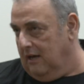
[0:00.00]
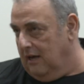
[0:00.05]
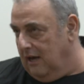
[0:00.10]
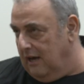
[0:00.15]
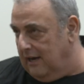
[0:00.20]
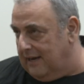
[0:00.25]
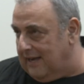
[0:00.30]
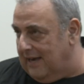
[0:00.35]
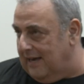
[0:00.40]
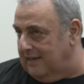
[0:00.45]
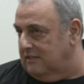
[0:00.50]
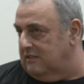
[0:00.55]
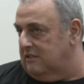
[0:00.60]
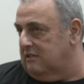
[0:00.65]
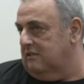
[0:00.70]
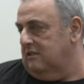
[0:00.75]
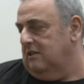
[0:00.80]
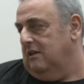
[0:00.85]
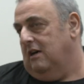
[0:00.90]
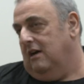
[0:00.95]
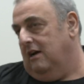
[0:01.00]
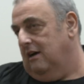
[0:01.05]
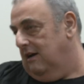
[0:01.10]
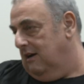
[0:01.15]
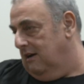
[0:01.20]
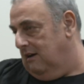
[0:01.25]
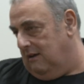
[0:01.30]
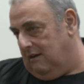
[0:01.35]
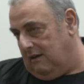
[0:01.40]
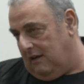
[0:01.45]
against
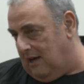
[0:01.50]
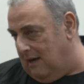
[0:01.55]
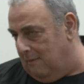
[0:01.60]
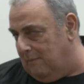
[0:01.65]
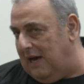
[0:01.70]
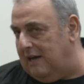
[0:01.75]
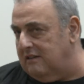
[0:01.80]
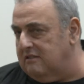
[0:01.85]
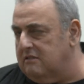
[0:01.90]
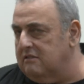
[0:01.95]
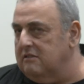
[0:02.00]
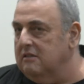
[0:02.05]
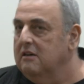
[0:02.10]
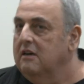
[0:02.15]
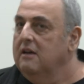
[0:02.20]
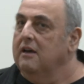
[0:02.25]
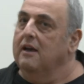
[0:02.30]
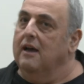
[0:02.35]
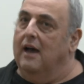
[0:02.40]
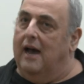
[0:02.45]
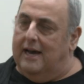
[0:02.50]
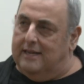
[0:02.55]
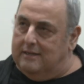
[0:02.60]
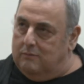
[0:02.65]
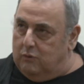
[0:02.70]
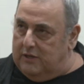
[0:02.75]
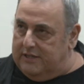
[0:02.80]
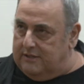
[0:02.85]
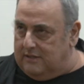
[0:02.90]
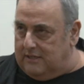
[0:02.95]
Hamas and
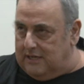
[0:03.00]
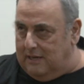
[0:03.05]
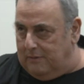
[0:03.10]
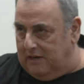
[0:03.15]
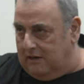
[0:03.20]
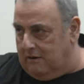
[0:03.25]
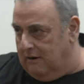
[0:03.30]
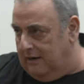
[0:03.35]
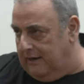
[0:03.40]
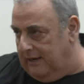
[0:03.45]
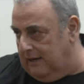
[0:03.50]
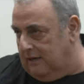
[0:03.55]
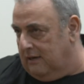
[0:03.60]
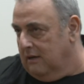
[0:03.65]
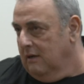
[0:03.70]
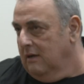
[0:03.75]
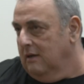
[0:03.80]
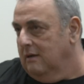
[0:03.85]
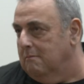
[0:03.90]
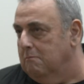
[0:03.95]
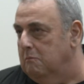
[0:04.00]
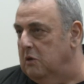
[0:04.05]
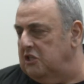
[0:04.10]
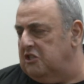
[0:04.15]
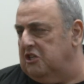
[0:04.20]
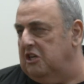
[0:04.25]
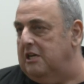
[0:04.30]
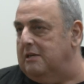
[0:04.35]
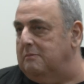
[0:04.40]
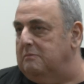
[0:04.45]
with democratic
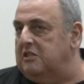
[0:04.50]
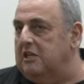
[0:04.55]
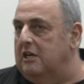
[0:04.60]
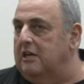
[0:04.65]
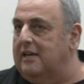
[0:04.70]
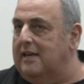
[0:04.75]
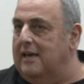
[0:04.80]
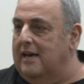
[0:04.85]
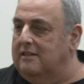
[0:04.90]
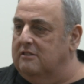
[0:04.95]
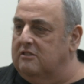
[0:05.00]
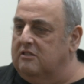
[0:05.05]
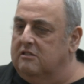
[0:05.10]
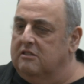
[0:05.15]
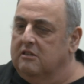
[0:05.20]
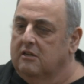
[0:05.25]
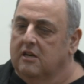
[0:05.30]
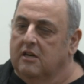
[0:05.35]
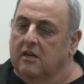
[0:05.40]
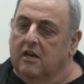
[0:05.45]
Muslims against